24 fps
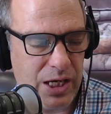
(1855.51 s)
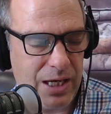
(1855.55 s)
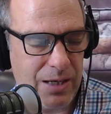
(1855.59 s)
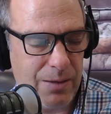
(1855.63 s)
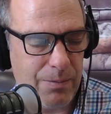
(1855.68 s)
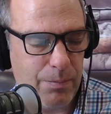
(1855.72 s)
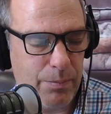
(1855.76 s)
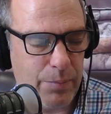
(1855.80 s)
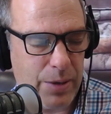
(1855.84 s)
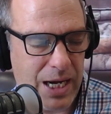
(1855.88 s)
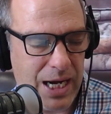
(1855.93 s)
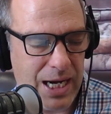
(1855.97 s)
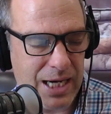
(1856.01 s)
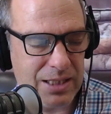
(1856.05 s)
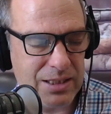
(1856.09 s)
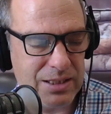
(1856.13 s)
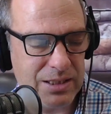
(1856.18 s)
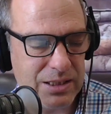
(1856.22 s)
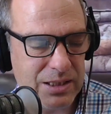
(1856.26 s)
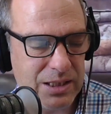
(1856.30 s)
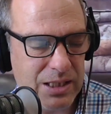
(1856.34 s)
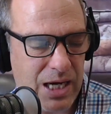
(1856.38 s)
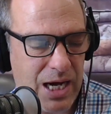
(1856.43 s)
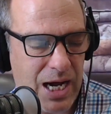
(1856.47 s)

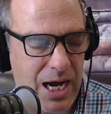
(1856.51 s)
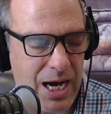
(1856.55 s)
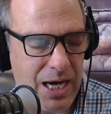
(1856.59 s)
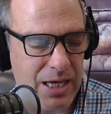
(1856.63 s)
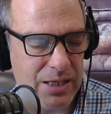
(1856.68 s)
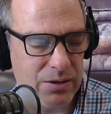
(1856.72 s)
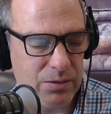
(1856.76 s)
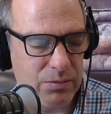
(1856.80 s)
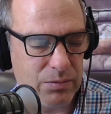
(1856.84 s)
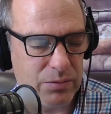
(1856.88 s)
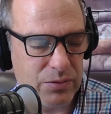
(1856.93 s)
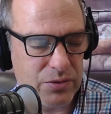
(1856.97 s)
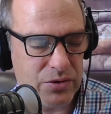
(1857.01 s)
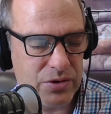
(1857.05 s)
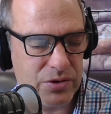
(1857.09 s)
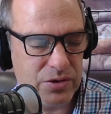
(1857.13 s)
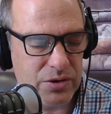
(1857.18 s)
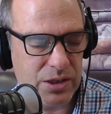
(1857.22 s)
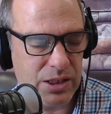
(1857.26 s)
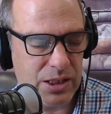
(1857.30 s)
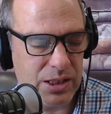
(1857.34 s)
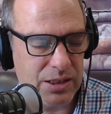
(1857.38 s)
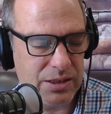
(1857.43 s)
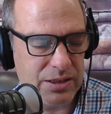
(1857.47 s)
impacted items.